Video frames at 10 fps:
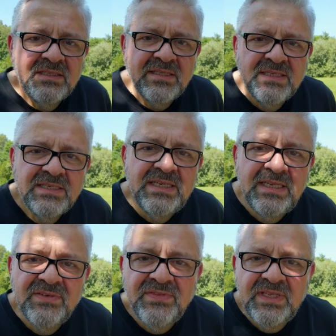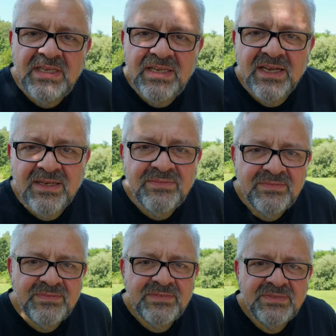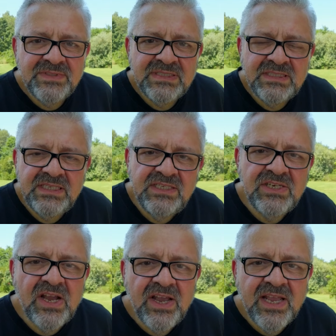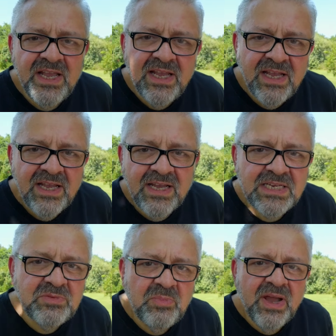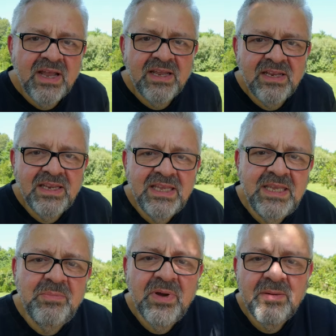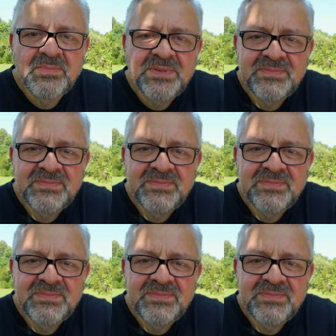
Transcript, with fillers: Let's see if the uh, DJI Osmo Pocket can keep up